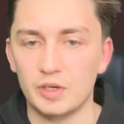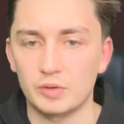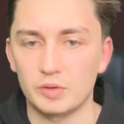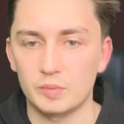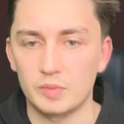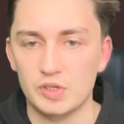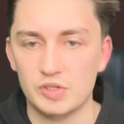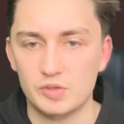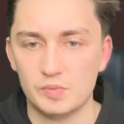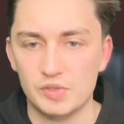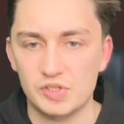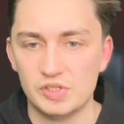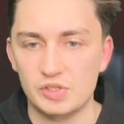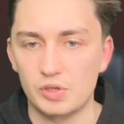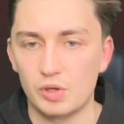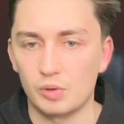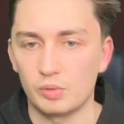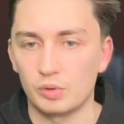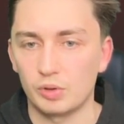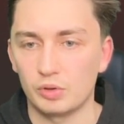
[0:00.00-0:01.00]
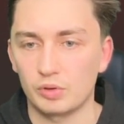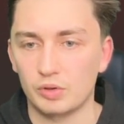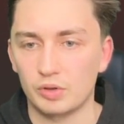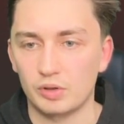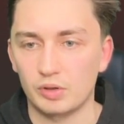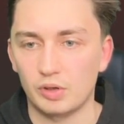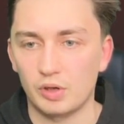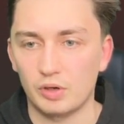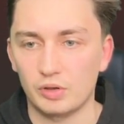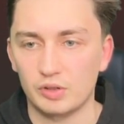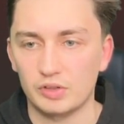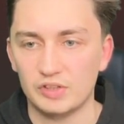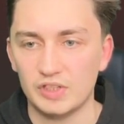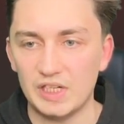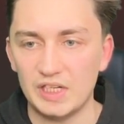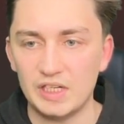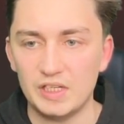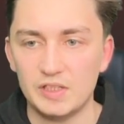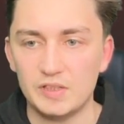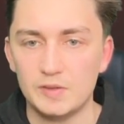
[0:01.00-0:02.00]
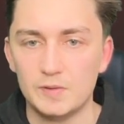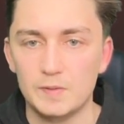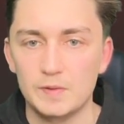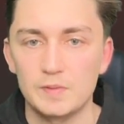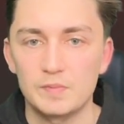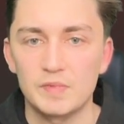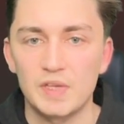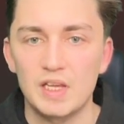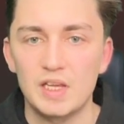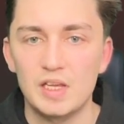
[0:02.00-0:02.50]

Now the bishop is no longer locked in.